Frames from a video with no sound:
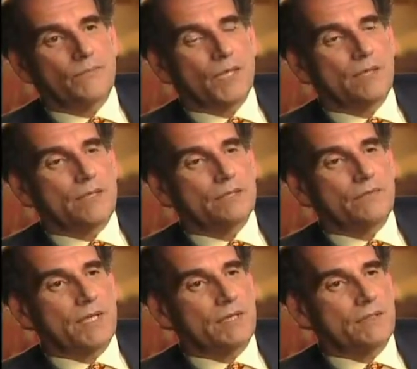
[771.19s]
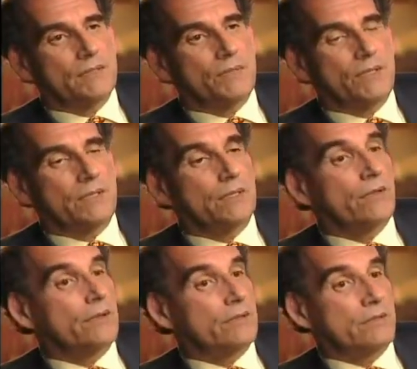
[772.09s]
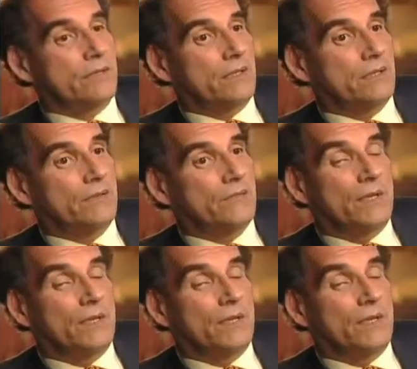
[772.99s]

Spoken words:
leaders of taste and opinion are going to snicker.